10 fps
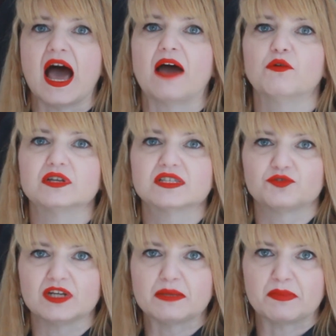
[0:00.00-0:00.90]
I was
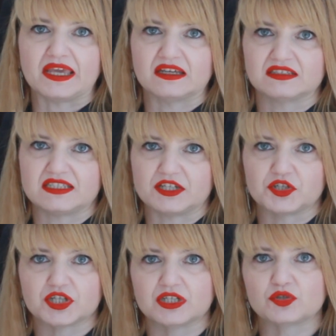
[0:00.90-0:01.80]
really paying
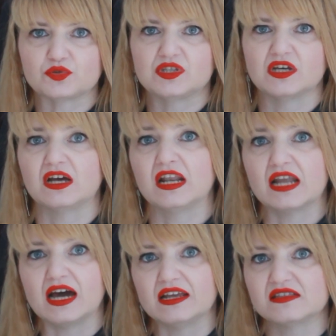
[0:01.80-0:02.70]
attention to the
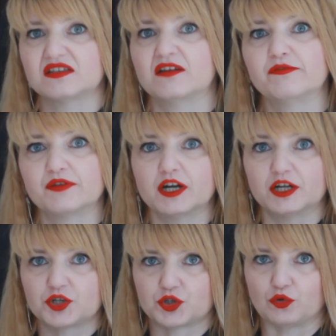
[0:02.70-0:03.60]
lines of
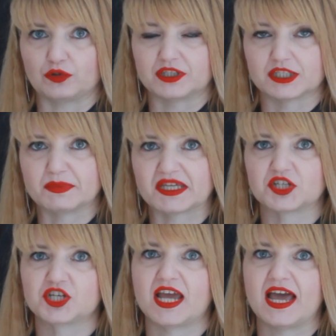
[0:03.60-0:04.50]
her shoulders
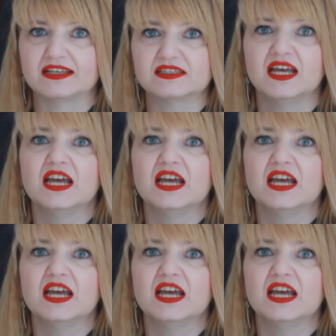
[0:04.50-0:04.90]
because she has